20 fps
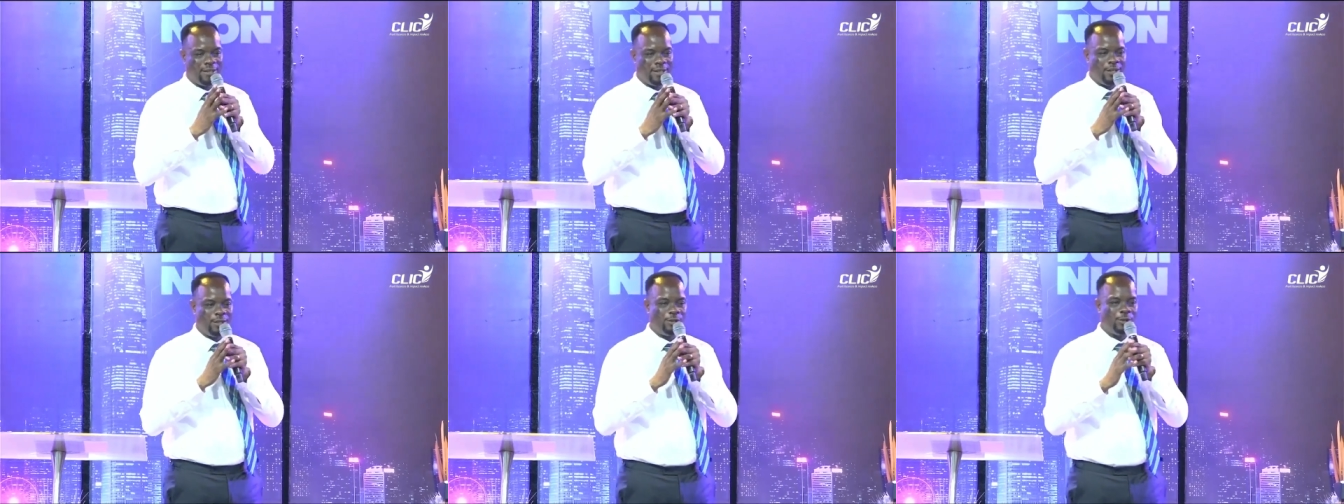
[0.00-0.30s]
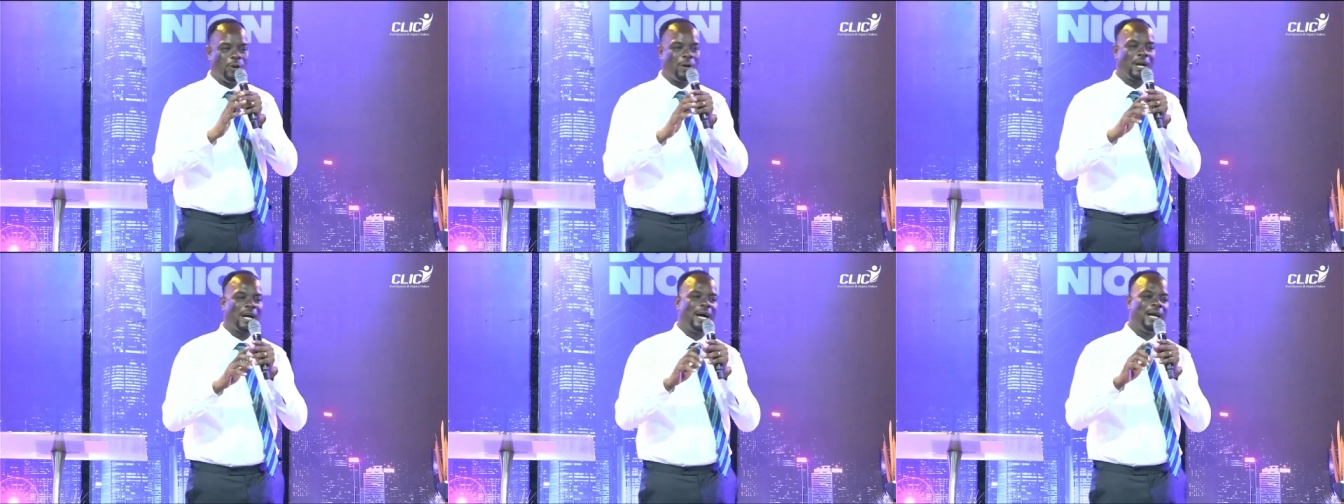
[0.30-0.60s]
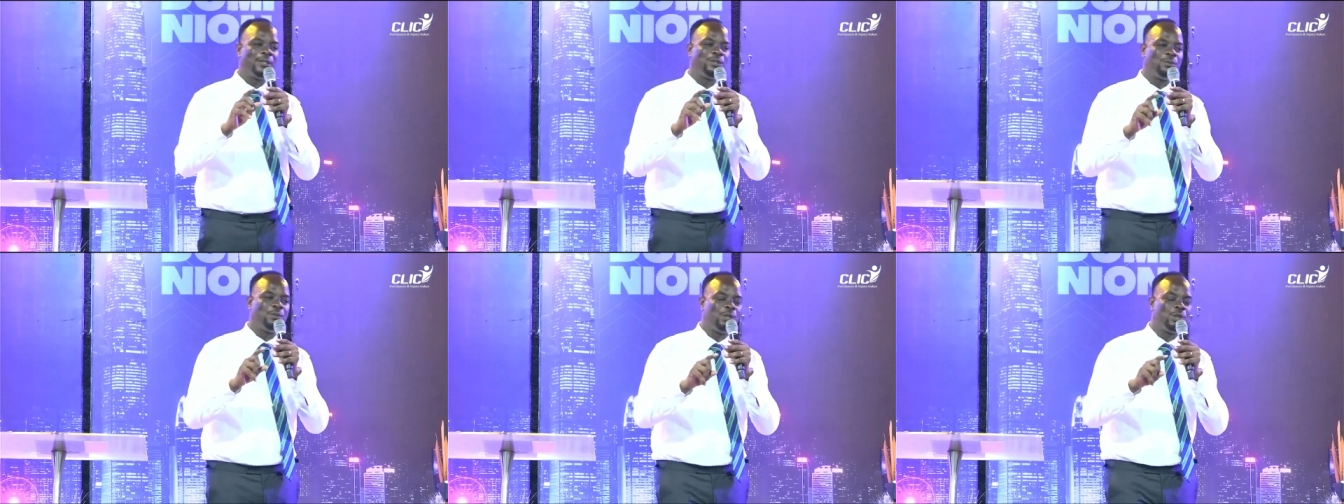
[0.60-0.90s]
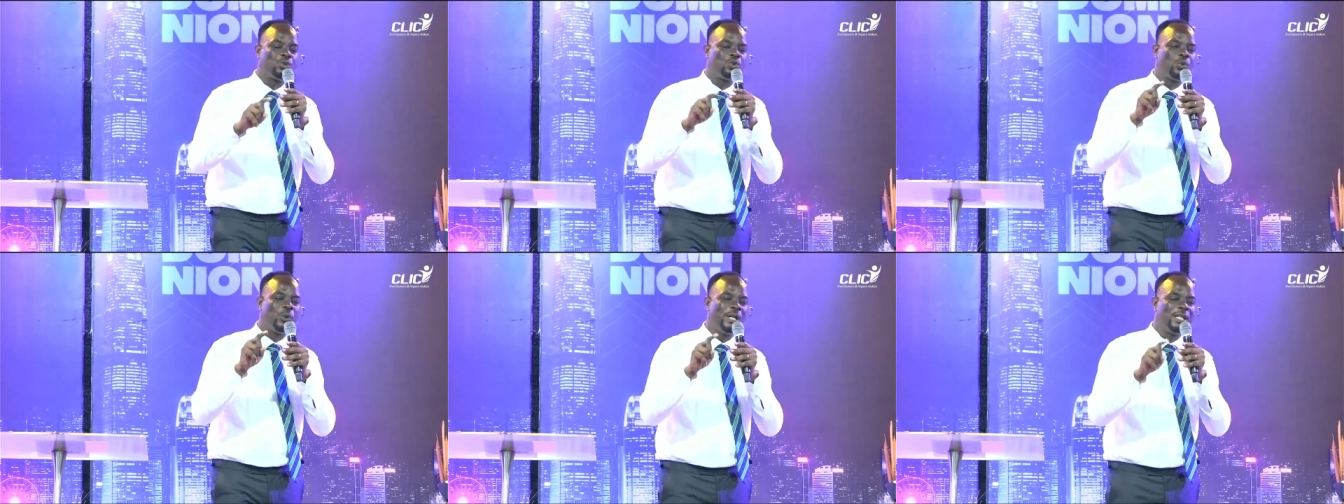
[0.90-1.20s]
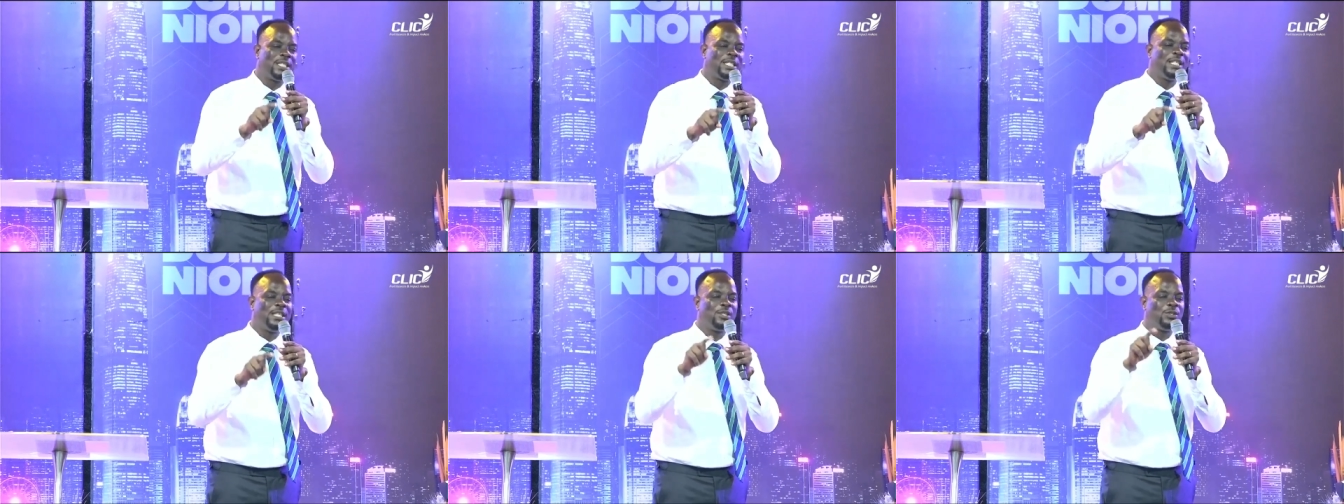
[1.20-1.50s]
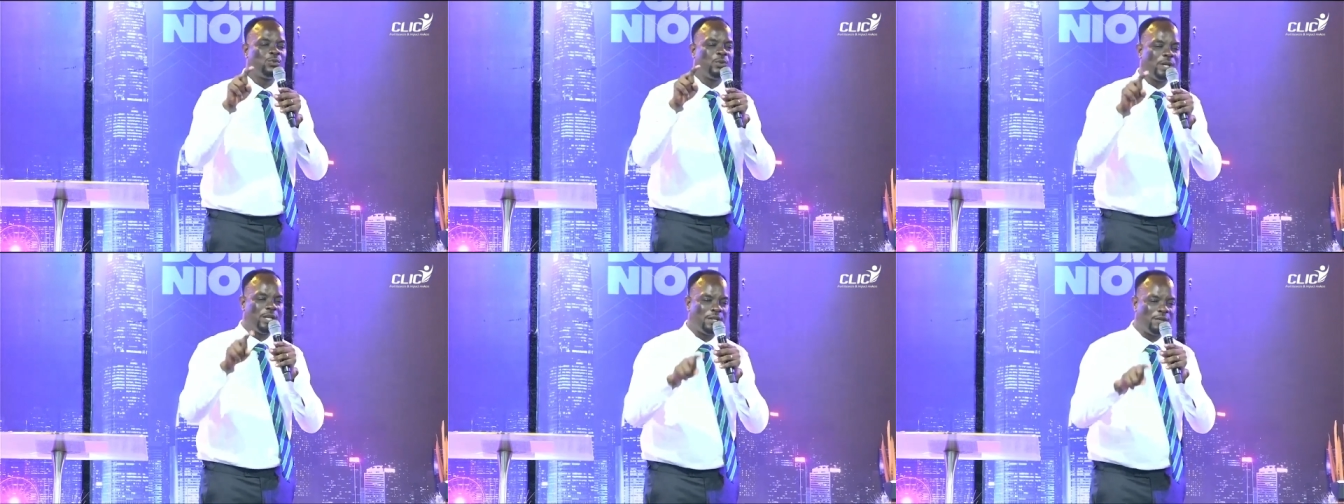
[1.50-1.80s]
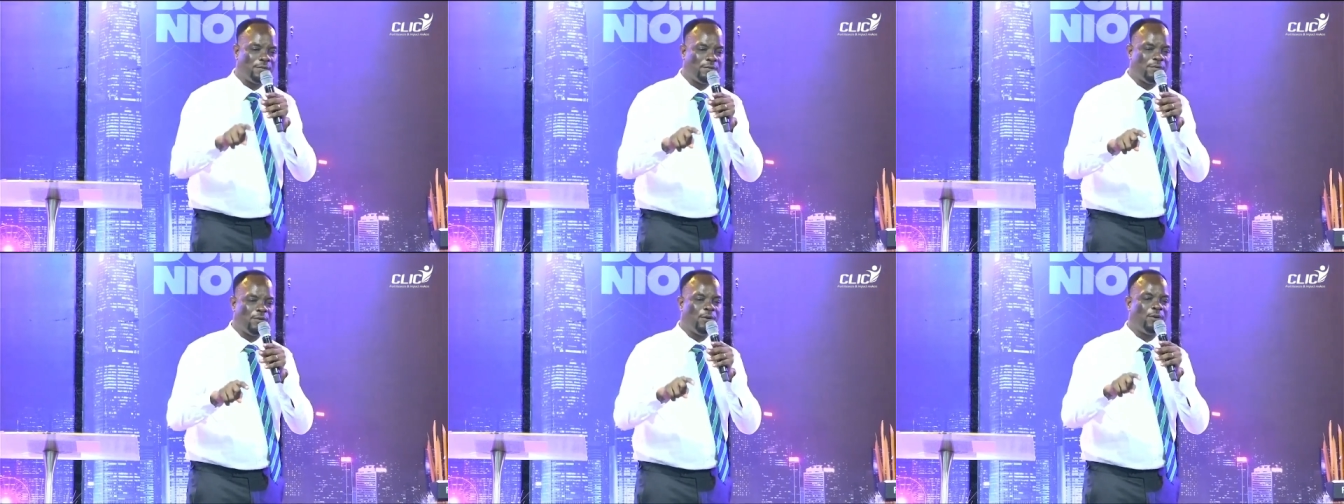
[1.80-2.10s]
Your car to be 20,
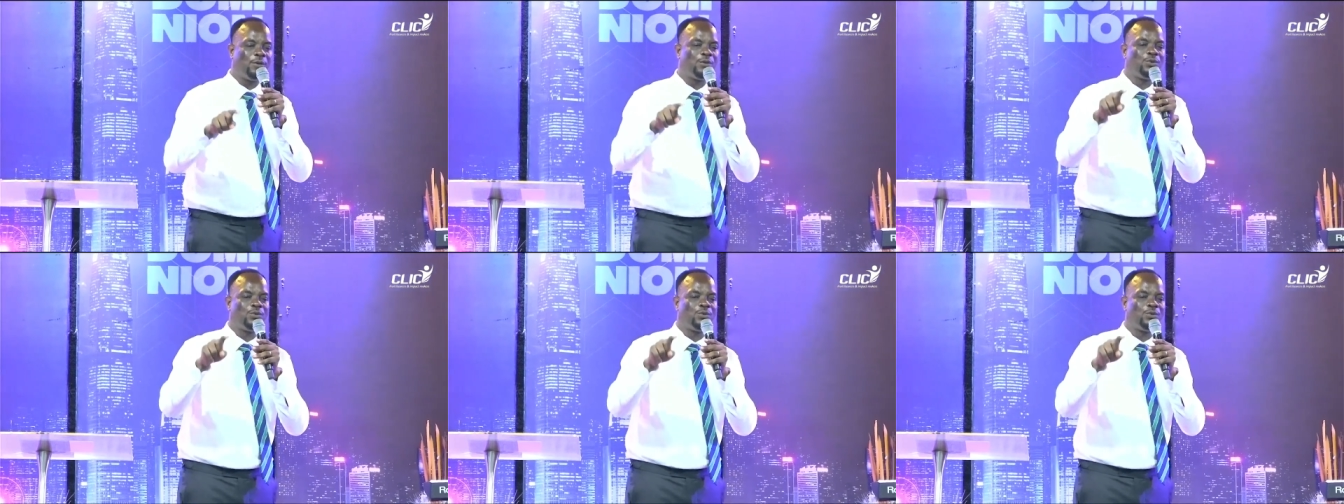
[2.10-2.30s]
24,